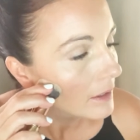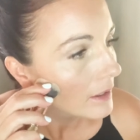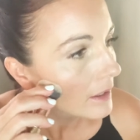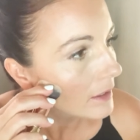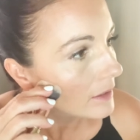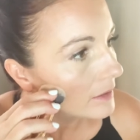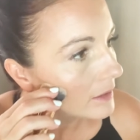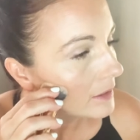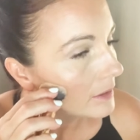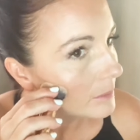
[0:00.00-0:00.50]

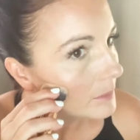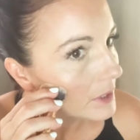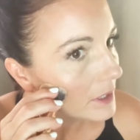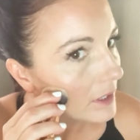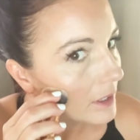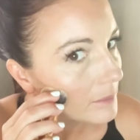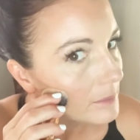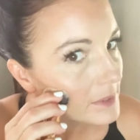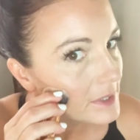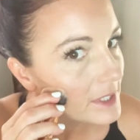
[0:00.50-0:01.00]
And then I'm gonna
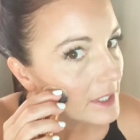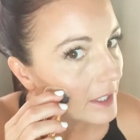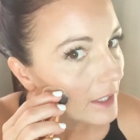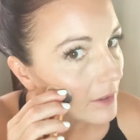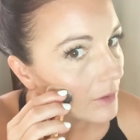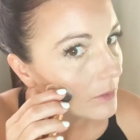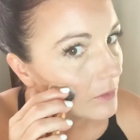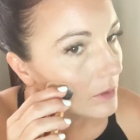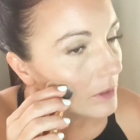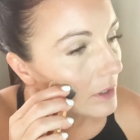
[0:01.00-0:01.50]
come
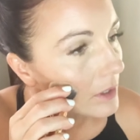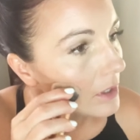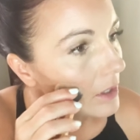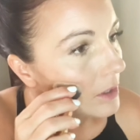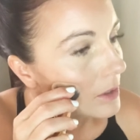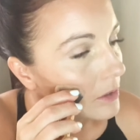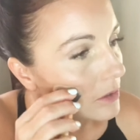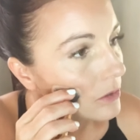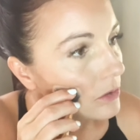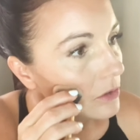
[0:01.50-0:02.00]
down.
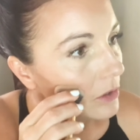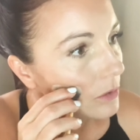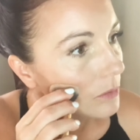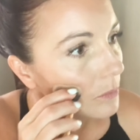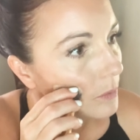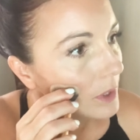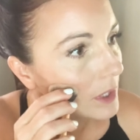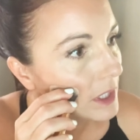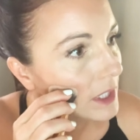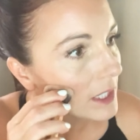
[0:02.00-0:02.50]
You don't
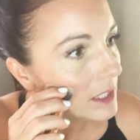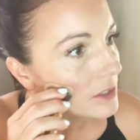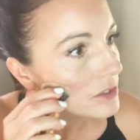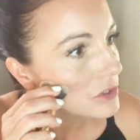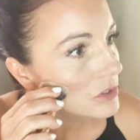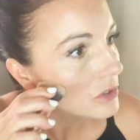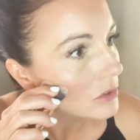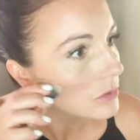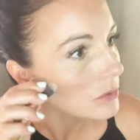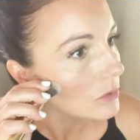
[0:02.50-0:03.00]
wanna get
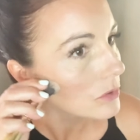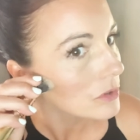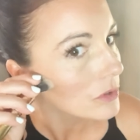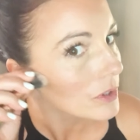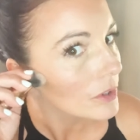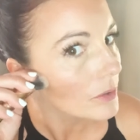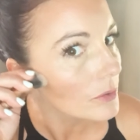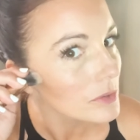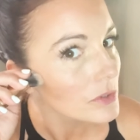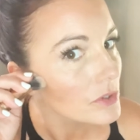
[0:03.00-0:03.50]
too
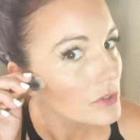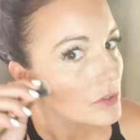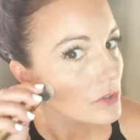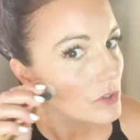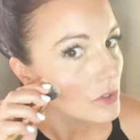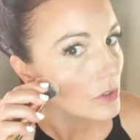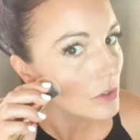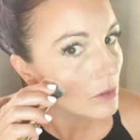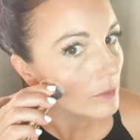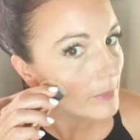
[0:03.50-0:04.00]
close
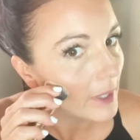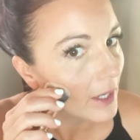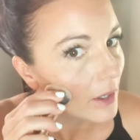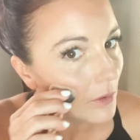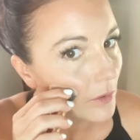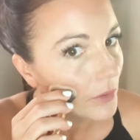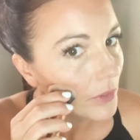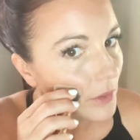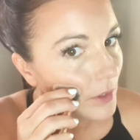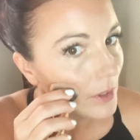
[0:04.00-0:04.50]
to your
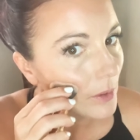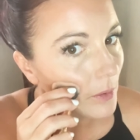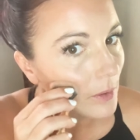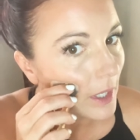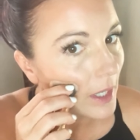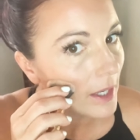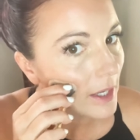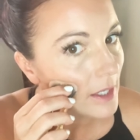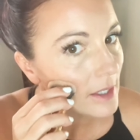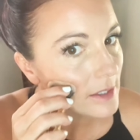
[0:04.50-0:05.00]
mouth,
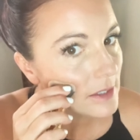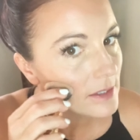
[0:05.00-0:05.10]
okay?